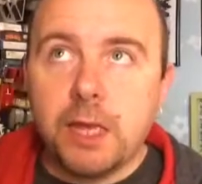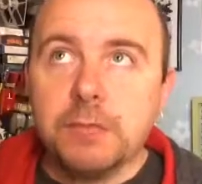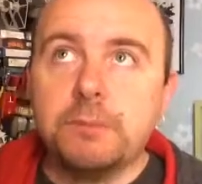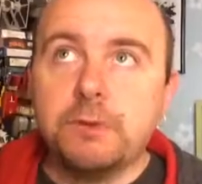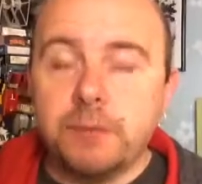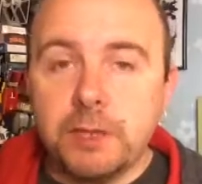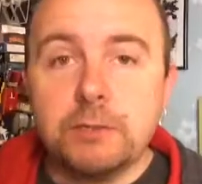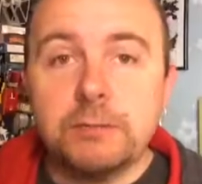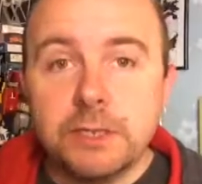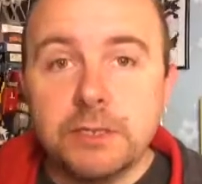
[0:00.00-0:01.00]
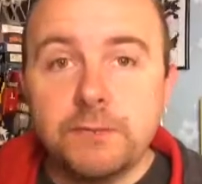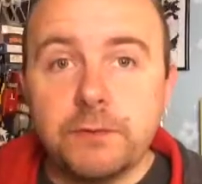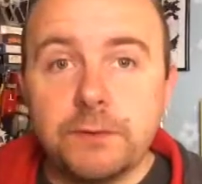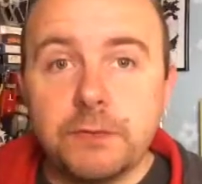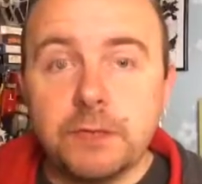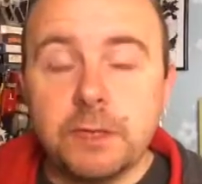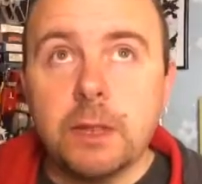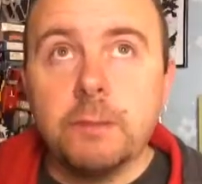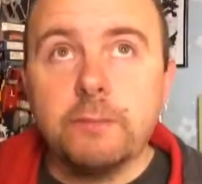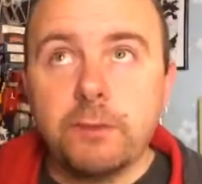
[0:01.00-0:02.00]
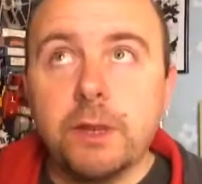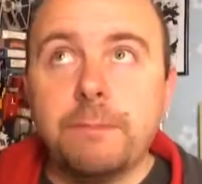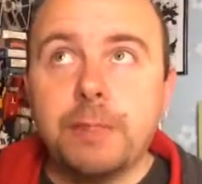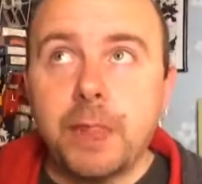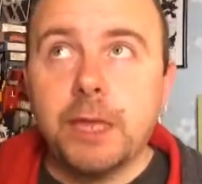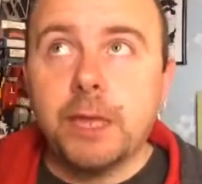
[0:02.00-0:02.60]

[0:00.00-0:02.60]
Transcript: Expo pickups. That's difficult to say. Pre-play